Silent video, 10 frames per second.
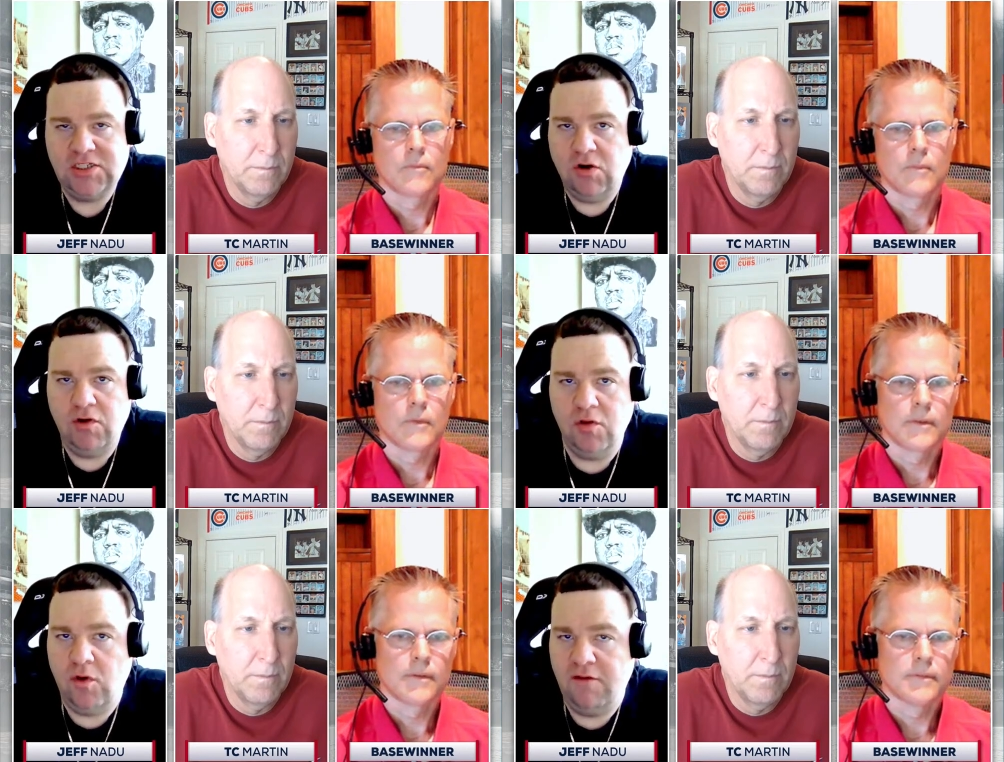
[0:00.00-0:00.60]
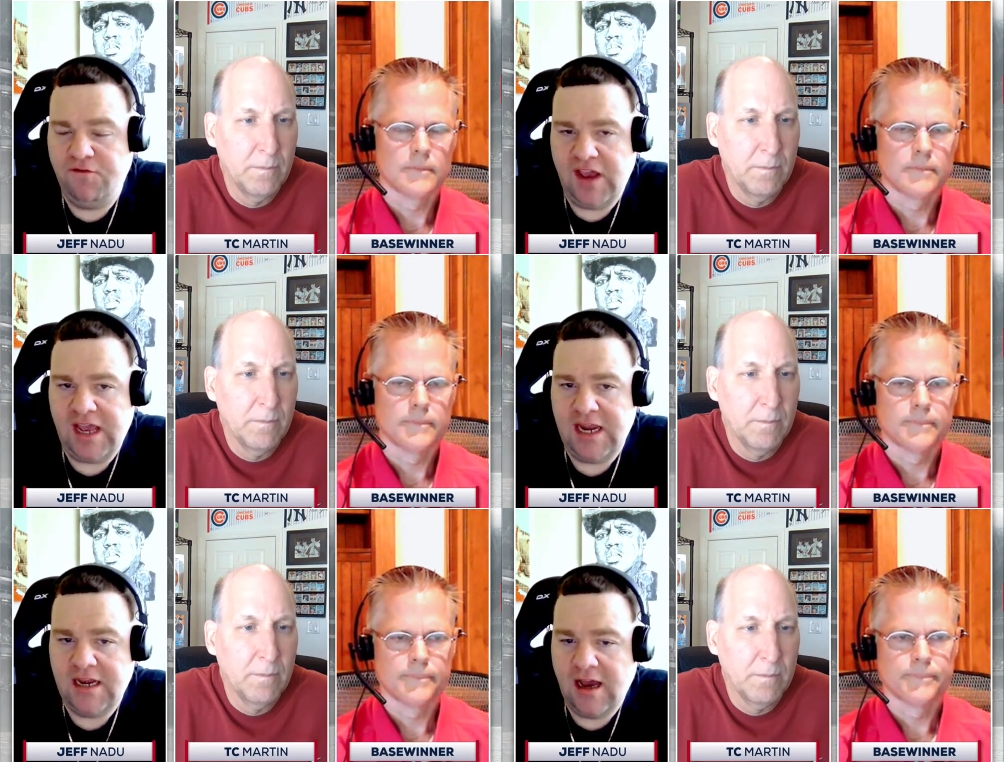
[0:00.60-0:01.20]
Speaker 1: I just don't really want to
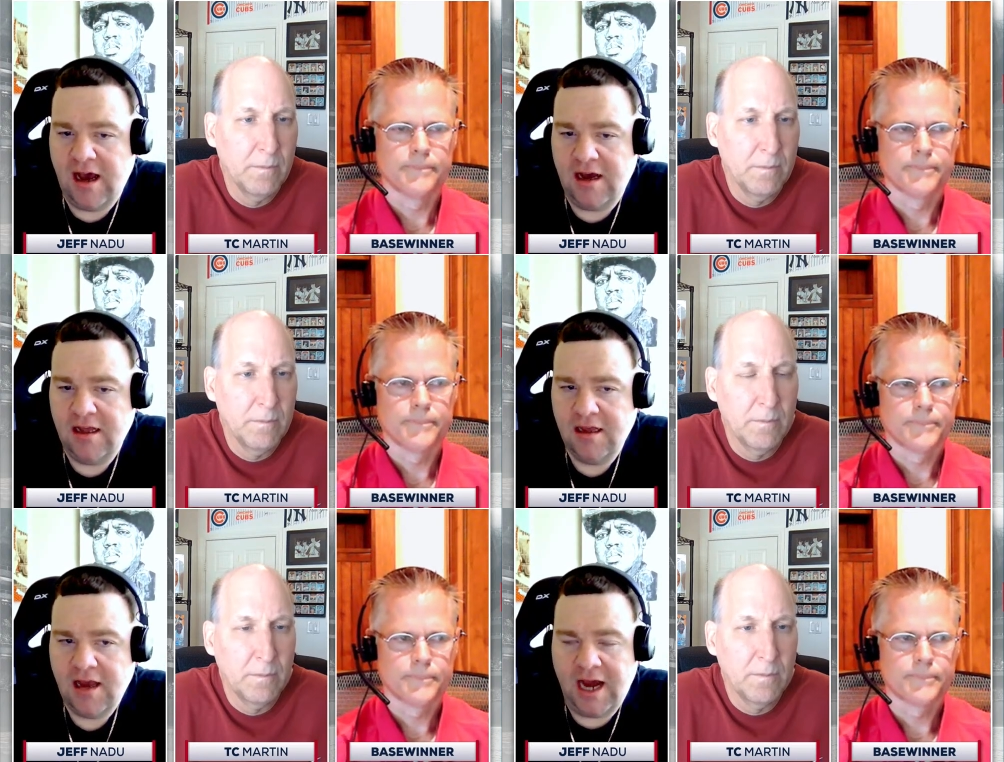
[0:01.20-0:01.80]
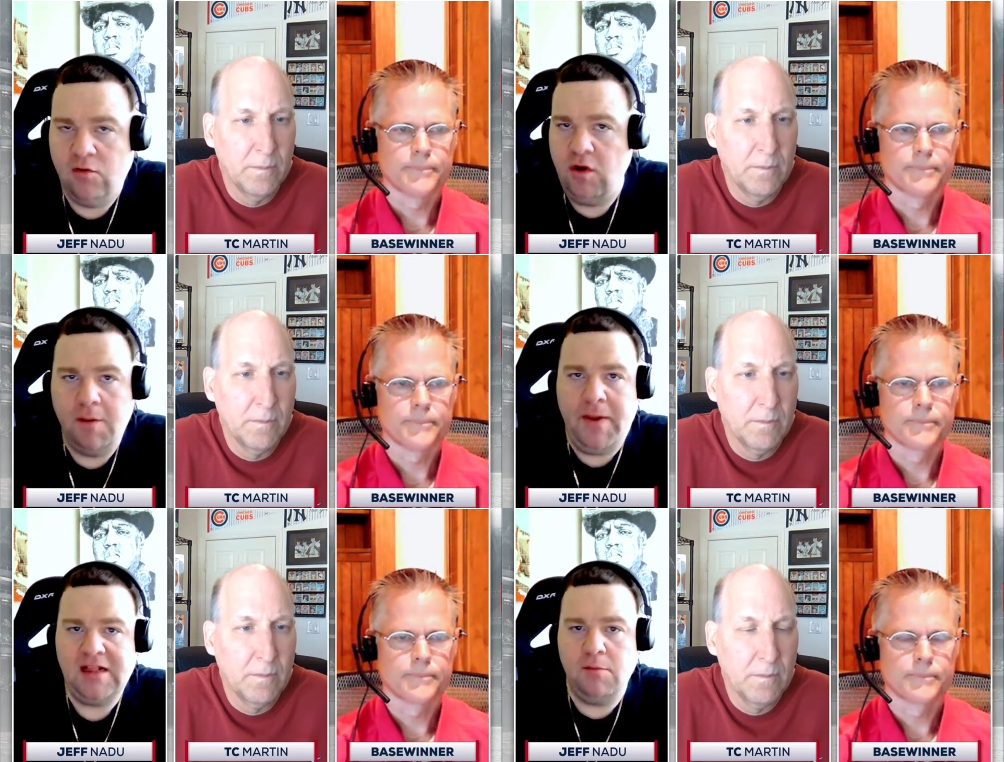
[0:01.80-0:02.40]
fade. I don't want
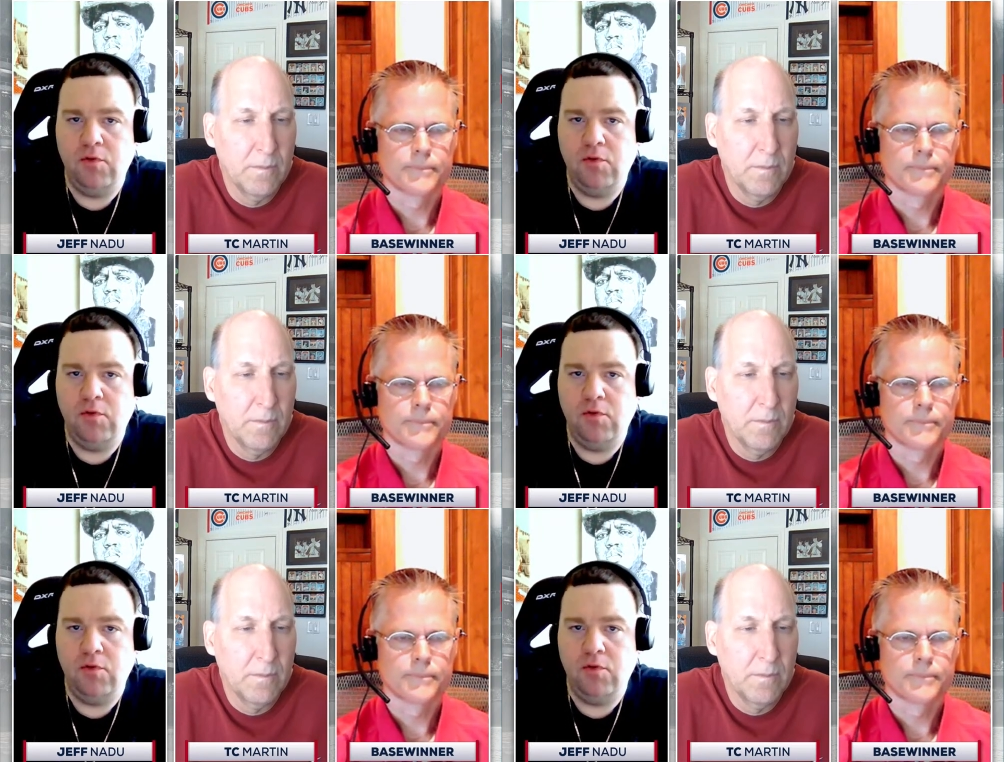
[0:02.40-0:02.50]
to bet the